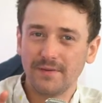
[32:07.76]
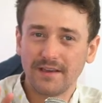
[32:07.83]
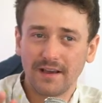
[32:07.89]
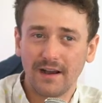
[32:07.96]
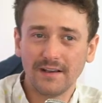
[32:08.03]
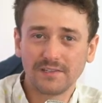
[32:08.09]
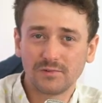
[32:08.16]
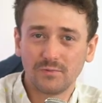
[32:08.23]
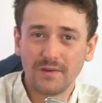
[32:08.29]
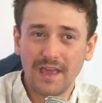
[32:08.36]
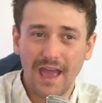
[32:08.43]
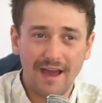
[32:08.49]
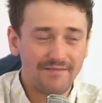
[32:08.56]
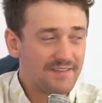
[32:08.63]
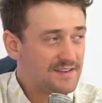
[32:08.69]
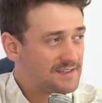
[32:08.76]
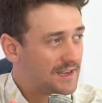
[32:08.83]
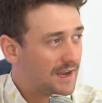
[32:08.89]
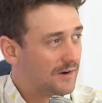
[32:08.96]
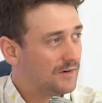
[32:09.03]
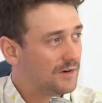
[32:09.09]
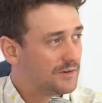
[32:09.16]
because we have these
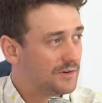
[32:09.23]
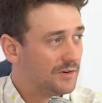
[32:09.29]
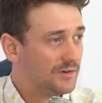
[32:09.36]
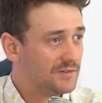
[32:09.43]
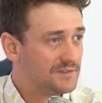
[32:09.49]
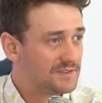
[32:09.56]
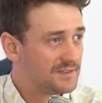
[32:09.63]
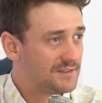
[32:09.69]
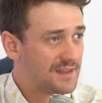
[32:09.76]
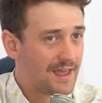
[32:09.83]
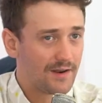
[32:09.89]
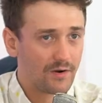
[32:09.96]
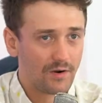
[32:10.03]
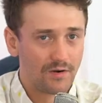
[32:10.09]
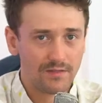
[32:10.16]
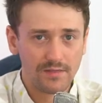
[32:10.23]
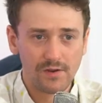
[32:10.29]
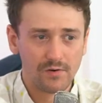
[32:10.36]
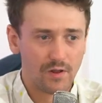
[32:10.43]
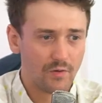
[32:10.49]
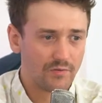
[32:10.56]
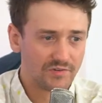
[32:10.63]
characters that are
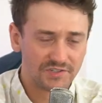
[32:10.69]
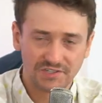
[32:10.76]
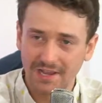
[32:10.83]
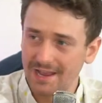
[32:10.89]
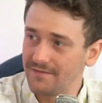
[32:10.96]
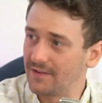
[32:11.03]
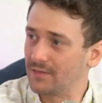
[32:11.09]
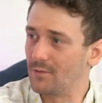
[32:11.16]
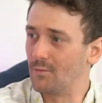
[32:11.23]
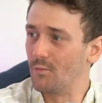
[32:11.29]
you know they're saving the